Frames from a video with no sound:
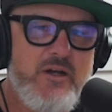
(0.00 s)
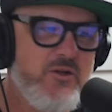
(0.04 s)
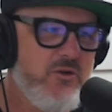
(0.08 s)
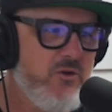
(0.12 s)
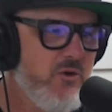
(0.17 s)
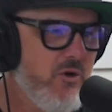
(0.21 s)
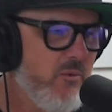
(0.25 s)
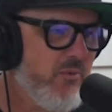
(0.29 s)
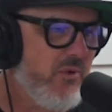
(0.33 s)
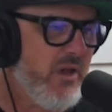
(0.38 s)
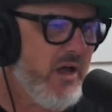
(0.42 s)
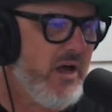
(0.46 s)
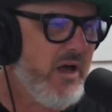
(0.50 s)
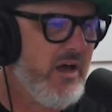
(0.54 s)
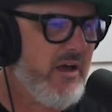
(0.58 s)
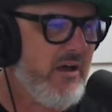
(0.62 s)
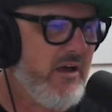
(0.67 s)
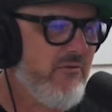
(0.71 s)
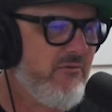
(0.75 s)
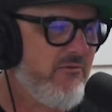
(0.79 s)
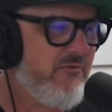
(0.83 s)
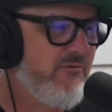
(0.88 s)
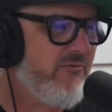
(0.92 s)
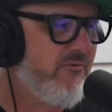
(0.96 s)
to apply
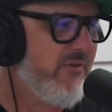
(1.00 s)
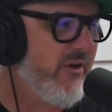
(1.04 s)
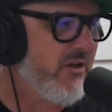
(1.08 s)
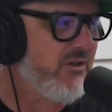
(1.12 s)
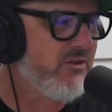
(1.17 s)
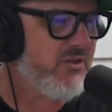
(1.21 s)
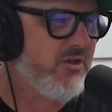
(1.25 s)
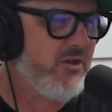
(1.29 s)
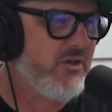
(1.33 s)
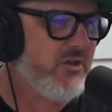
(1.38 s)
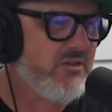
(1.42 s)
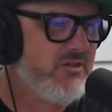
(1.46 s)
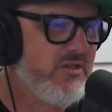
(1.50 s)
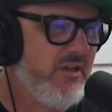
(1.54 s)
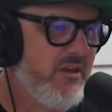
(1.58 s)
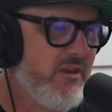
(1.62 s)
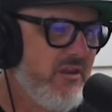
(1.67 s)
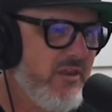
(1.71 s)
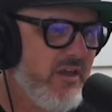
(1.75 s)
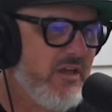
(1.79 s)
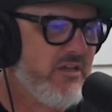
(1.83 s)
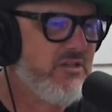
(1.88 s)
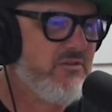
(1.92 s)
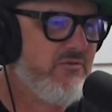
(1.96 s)
a filter to
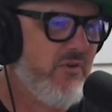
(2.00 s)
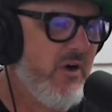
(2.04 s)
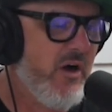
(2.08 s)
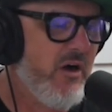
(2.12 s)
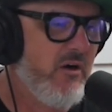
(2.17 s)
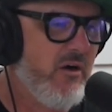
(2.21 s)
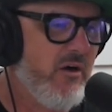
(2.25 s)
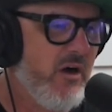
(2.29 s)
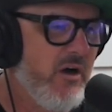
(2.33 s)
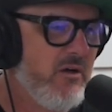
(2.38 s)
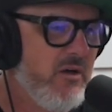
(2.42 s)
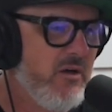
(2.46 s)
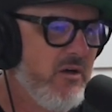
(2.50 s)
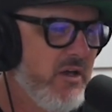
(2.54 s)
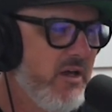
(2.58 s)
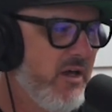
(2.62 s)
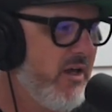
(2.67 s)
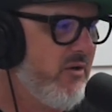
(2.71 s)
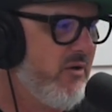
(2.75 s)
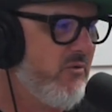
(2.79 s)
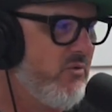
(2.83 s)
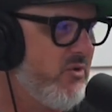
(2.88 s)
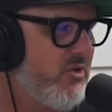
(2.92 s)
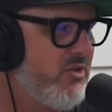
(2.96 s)
this photo,
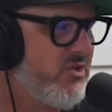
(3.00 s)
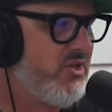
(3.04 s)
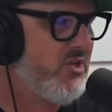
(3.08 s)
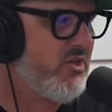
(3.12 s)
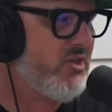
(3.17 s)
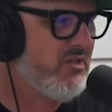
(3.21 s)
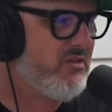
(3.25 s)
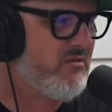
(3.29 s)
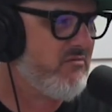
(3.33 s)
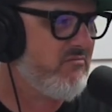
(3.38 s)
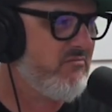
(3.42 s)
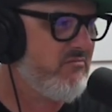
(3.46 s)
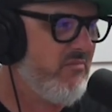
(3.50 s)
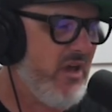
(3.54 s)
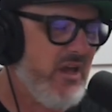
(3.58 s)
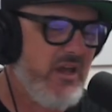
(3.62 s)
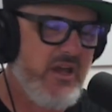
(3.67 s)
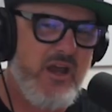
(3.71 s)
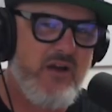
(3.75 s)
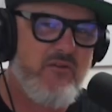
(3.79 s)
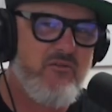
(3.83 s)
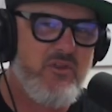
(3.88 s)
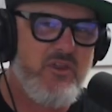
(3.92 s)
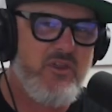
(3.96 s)
it would just
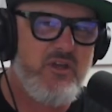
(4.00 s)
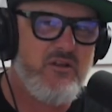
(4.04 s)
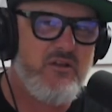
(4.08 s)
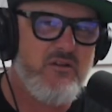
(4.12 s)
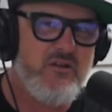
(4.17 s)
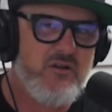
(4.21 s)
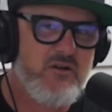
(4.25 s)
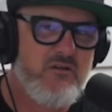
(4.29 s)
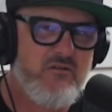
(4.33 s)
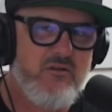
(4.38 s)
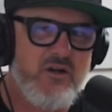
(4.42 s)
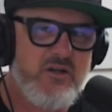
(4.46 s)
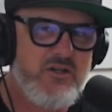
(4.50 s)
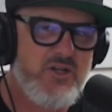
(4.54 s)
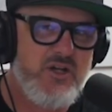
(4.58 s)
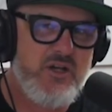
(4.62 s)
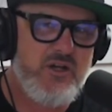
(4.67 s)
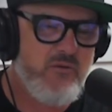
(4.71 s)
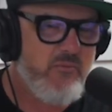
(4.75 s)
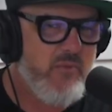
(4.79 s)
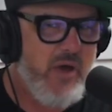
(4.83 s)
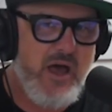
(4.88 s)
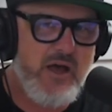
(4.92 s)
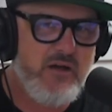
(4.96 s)
make everything look crunchy
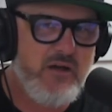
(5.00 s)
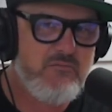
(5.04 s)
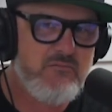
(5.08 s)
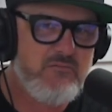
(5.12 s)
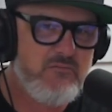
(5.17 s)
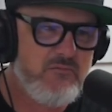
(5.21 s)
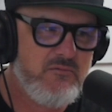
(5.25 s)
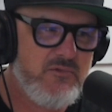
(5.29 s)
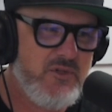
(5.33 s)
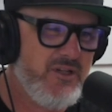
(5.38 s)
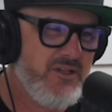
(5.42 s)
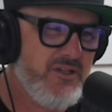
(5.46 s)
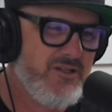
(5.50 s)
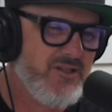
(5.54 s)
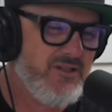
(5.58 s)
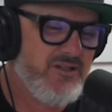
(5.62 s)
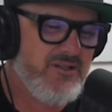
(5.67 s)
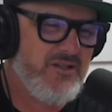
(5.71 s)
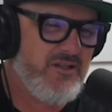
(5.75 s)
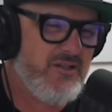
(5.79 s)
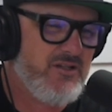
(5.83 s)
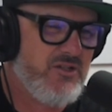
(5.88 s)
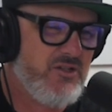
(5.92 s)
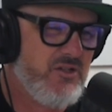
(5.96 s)
and bad.
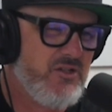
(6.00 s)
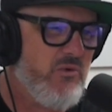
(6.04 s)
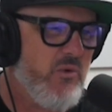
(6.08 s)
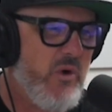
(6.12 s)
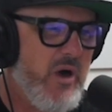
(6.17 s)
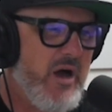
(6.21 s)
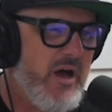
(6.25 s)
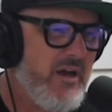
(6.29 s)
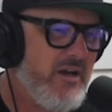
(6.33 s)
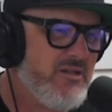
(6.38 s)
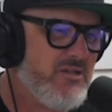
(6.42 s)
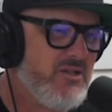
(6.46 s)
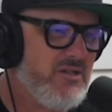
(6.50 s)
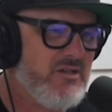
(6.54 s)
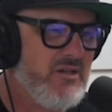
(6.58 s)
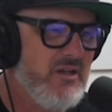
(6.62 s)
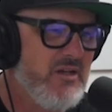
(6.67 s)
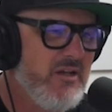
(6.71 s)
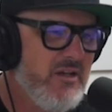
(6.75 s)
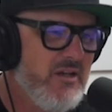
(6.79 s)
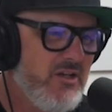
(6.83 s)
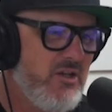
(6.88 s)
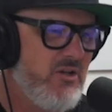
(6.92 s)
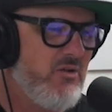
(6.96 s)
It's too wide.
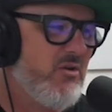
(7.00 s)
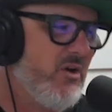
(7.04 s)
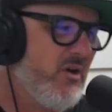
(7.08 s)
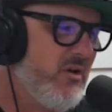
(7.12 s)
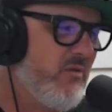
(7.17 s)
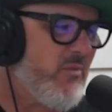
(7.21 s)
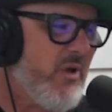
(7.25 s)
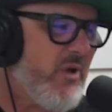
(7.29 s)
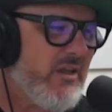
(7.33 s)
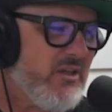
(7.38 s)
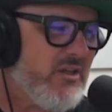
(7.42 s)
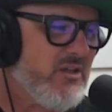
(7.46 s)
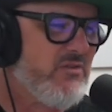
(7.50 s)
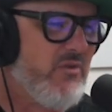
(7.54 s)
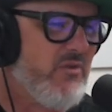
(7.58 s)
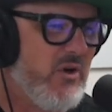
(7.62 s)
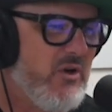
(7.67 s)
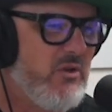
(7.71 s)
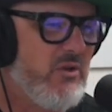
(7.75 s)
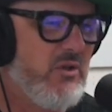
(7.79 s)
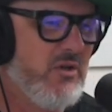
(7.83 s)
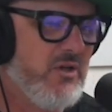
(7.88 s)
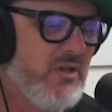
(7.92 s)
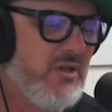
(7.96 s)
You could make this
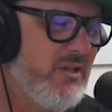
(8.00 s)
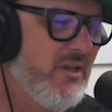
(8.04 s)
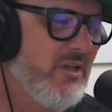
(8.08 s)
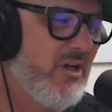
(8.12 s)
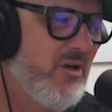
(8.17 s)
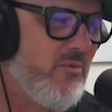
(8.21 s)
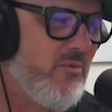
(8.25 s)
photo look a little